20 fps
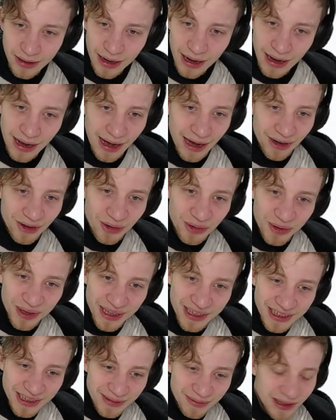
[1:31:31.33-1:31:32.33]
Are you
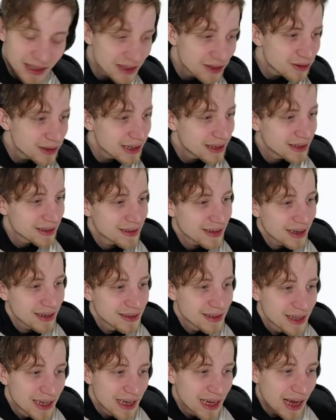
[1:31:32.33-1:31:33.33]
kidding me? Look at this, guys.
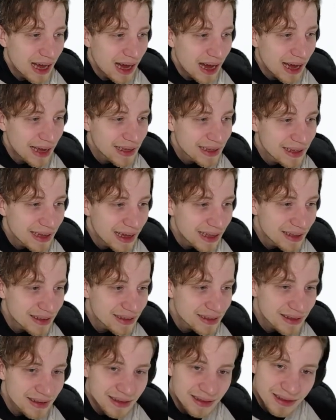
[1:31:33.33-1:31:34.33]
I
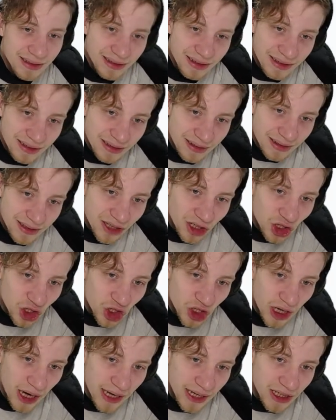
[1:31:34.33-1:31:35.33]
can't
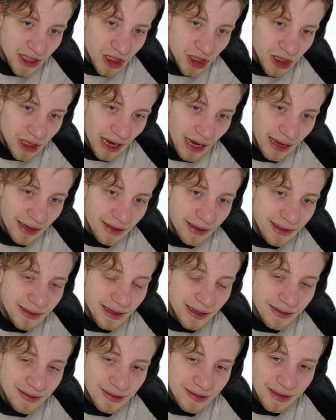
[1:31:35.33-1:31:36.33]
change. It
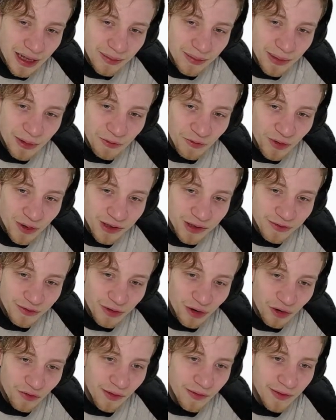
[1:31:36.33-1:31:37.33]
doesn't tell me what's
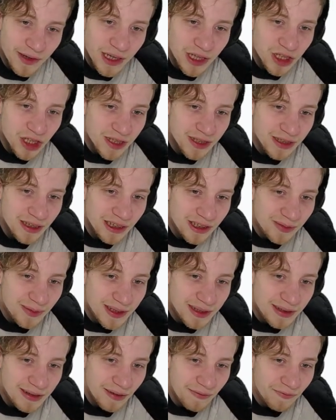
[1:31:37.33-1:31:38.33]
wrong with it. It just tells me
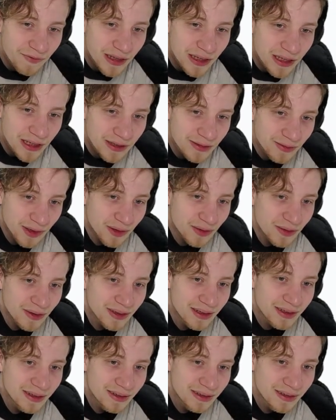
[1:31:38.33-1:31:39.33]
something is wrong.
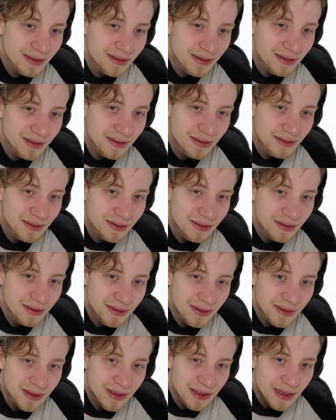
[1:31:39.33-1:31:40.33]

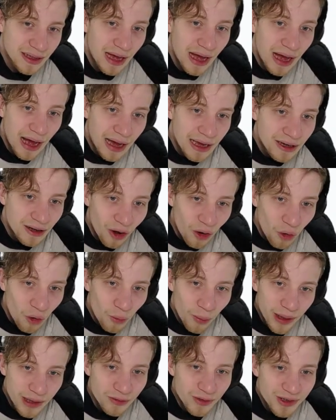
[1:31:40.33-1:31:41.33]
I know,
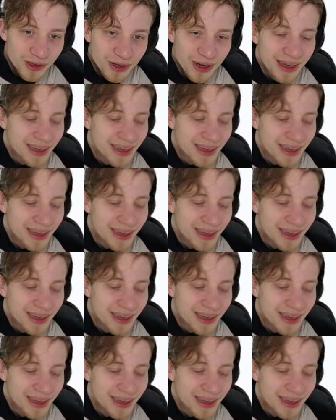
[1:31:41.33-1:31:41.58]
but what...